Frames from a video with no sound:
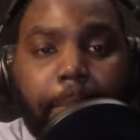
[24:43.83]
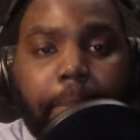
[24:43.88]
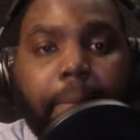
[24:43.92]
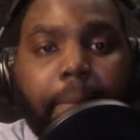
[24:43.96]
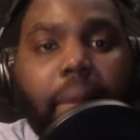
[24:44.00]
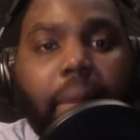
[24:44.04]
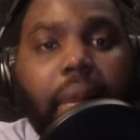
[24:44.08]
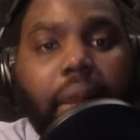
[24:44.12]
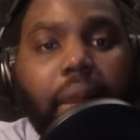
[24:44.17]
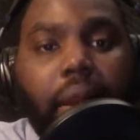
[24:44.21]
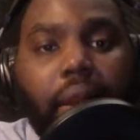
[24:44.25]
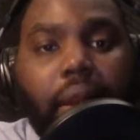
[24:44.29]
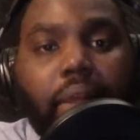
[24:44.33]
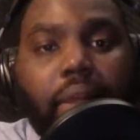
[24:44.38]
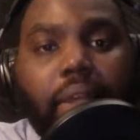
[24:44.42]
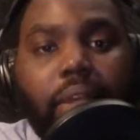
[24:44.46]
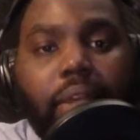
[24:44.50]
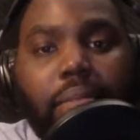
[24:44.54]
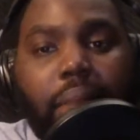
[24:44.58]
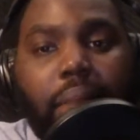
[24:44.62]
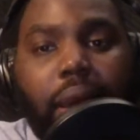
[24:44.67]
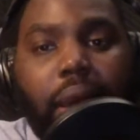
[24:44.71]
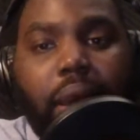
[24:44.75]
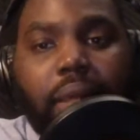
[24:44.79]
And I
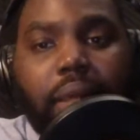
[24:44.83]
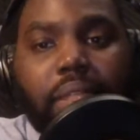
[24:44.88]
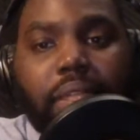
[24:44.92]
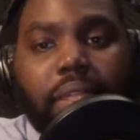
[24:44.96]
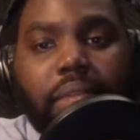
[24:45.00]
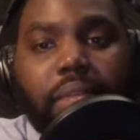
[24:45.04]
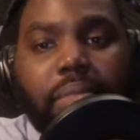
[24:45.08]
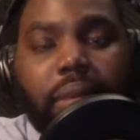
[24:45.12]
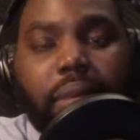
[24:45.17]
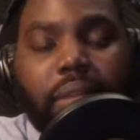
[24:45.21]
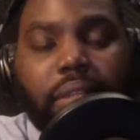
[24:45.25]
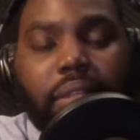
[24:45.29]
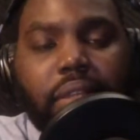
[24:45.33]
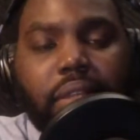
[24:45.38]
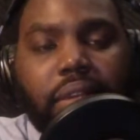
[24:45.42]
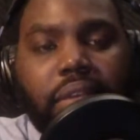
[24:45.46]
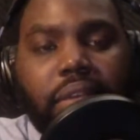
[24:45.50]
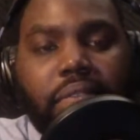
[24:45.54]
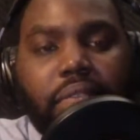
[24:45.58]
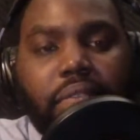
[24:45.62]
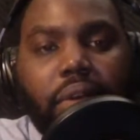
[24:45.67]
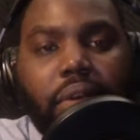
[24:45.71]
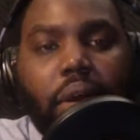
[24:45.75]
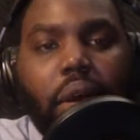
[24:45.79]
keep asking
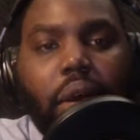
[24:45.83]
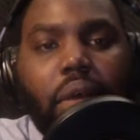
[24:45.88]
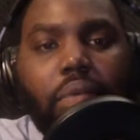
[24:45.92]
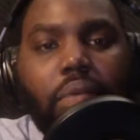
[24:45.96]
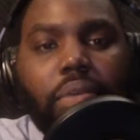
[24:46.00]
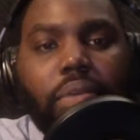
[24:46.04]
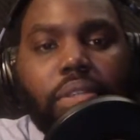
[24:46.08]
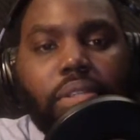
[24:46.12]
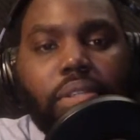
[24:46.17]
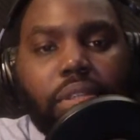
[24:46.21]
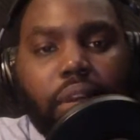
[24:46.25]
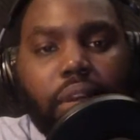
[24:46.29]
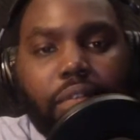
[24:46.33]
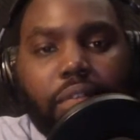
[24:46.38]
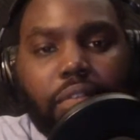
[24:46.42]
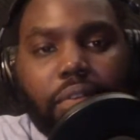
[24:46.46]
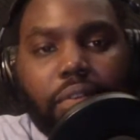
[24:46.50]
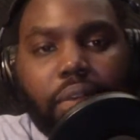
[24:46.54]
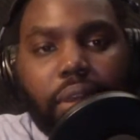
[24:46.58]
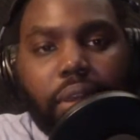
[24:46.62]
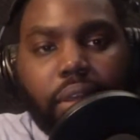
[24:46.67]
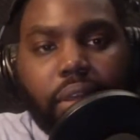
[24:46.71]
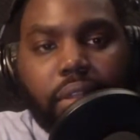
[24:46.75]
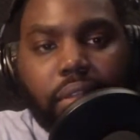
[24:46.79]
myself, are we
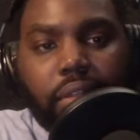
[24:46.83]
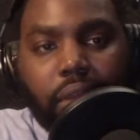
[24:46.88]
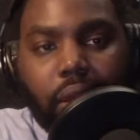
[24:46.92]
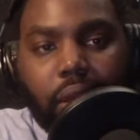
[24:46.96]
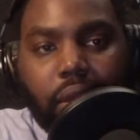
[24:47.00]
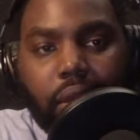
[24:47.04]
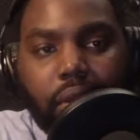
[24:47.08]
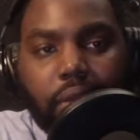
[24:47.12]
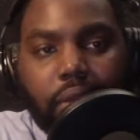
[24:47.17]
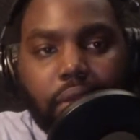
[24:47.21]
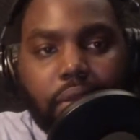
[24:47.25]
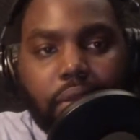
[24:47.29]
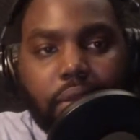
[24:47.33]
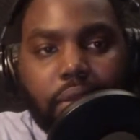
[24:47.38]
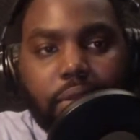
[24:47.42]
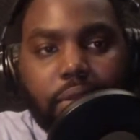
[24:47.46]
suffering in silence?